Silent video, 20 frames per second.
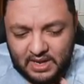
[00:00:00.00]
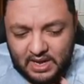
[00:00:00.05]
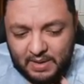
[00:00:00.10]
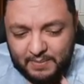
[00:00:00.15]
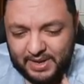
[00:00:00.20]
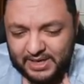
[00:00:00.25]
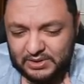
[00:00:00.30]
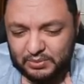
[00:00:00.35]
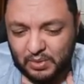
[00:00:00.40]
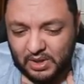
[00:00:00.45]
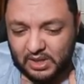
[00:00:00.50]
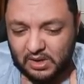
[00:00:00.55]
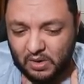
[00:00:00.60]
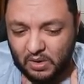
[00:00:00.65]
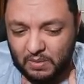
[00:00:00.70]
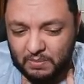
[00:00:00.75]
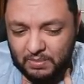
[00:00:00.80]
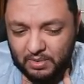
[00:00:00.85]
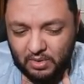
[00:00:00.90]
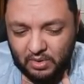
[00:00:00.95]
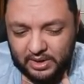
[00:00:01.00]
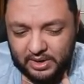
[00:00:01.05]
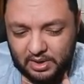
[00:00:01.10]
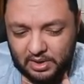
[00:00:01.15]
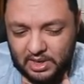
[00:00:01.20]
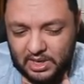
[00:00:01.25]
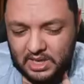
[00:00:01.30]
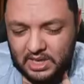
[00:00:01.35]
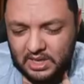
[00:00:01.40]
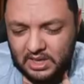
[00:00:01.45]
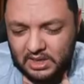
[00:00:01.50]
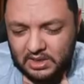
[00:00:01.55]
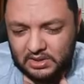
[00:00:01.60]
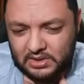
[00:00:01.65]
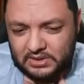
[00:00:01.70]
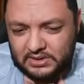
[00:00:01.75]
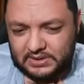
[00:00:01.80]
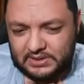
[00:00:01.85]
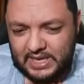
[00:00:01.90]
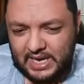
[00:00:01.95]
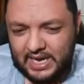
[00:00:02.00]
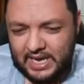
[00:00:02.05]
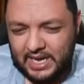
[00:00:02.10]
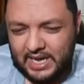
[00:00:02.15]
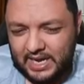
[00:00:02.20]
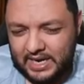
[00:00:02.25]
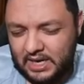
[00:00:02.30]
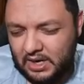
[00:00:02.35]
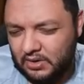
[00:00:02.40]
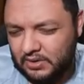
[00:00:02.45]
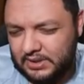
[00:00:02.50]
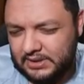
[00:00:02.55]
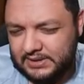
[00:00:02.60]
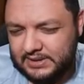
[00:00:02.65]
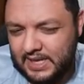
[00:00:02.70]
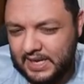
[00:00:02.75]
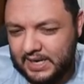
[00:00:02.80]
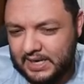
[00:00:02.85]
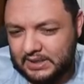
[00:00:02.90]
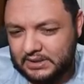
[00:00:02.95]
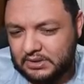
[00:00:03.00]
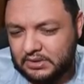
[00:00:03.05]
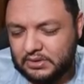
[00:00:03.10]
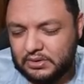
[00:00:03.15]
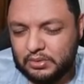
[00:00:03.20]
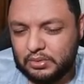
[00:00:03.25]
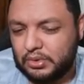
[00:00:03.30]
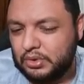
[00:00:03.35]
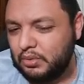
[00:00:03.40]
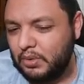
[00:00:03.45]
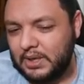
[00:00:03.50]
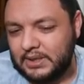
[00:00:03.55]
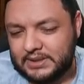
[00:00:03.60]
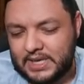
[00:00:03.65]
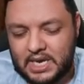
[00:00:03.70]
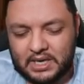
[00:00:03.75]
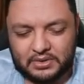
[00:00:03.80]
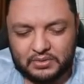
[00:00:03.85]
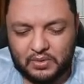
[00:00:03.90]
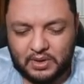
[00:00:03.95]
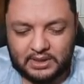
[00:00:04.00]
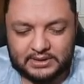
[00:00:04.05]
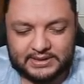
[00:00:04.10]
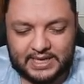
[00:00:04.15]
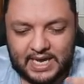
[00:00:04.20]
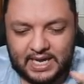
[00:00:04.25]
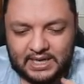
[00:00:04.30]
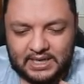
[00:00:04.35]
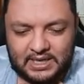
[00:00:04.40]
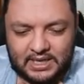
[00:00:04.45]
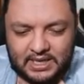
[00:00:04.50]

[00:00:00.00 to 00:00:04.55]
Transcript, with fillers: Might as well combo early because uh, I know this deck can just do dual attack, dual attack.